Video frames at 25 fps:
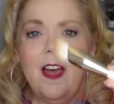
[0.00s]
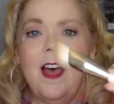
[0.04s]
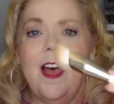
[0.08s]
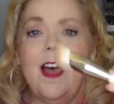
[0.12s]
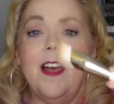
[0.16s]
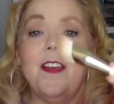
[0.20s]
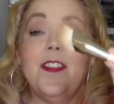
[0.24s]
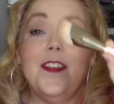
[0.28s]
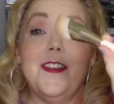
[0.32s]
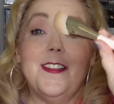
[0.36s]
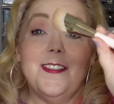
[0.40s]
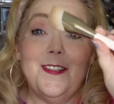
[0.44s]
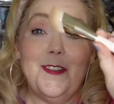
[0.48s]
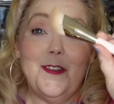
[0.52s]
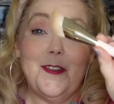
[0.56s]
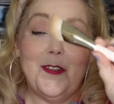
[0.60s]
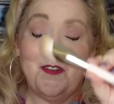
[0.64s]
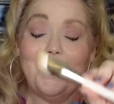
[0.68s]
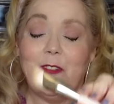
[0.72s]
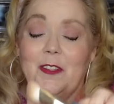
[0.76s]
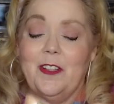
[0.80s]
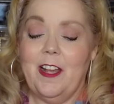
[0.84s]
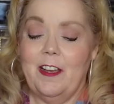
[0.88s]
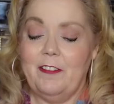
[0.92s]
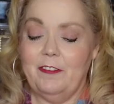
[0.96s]
I think these
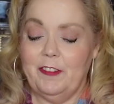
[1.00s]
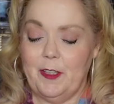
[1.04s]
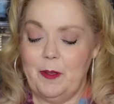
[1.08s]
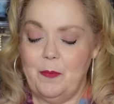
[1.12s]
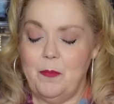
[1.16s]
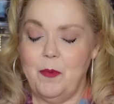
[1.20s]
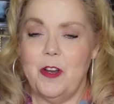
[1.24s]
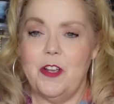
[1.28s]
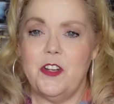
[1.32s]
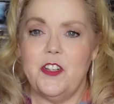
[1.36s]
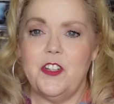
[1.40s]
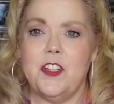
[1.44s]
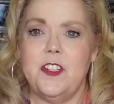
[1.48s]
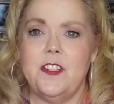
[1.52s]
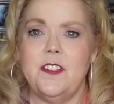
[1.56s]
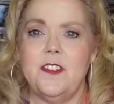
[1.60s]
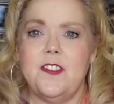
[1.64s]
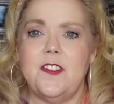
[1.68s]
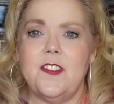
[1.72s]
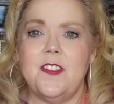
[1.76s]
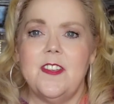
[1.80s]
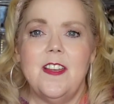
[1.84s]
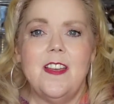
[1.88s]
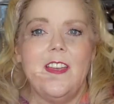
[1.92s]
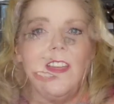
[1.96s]
are lovely
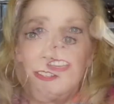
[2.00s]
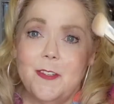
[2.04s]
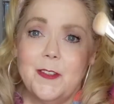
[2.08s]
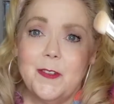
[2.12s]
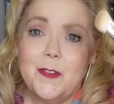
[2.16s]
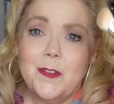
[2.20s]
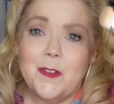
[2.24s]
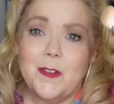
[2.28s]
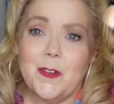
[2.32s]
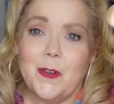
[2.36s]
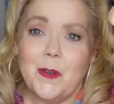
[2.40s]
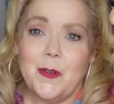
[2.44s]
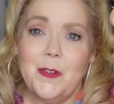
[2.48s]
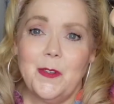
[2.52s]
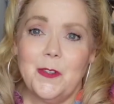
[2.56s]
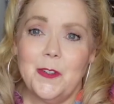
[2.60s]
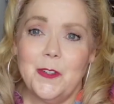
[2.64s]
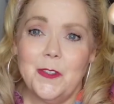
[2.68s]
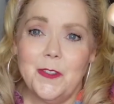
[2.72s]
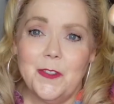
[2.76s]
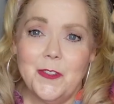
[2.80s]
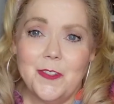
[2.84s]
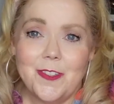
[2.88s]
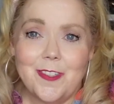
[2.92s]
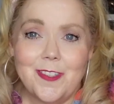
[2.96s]
brushes, so
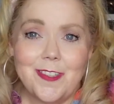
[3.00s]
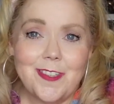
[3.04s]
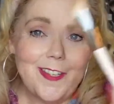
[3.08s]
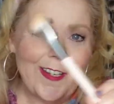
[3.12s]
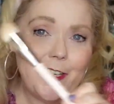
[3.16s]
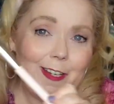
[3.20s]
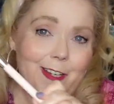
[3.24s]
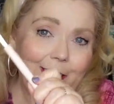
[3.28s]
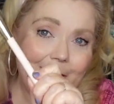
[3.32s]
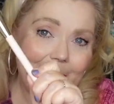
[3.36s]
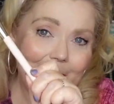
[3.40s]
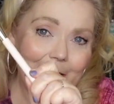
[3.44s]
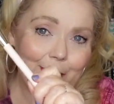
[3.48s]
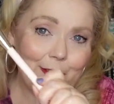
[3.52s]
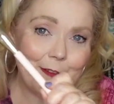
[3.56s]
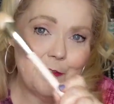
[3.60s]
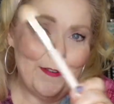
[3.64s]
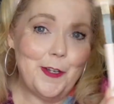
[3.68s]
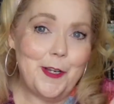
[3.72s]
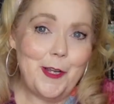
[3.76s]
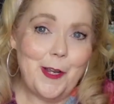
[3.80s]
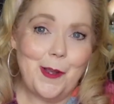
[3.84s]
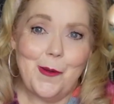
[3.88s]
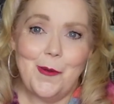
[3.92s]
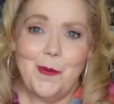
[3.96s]
you'll see in the
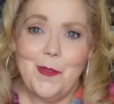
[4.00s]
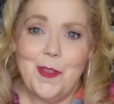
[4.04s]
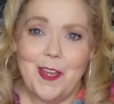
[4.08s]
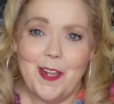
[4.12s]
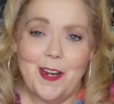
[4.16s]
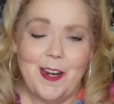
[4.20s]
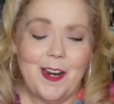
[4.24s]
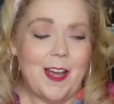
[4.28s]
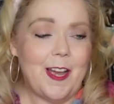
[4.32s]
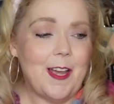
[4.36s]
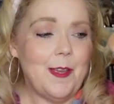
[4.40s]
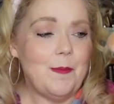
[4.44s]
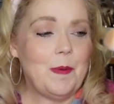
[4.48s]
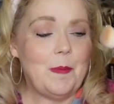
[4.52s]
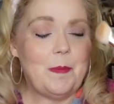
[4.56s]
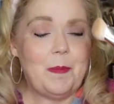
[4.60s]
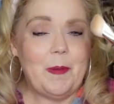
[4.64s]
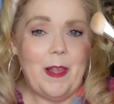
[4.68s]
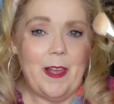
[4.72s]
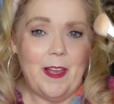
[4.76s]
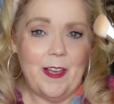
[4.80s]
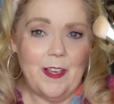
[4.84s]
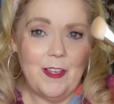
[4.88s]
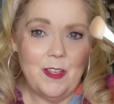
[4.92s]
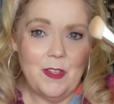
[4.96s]
video that I'm
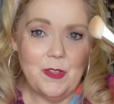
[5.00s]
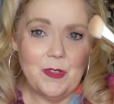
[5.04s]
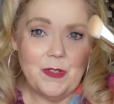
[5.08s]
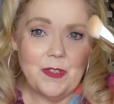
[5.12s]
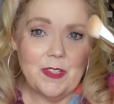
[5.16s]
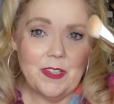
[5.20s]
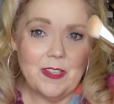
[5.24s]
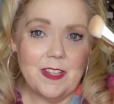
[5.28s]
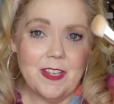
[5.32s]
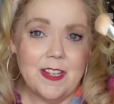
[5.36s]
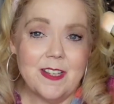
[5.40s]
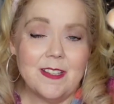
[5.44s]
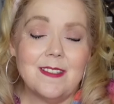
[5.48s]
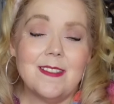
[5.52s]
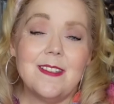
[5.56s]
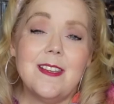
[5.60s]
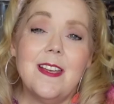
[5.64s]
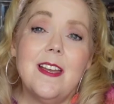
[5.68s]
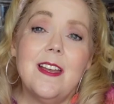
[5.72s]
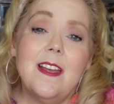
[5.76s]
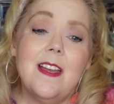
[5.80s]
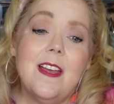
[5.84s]
applying using this.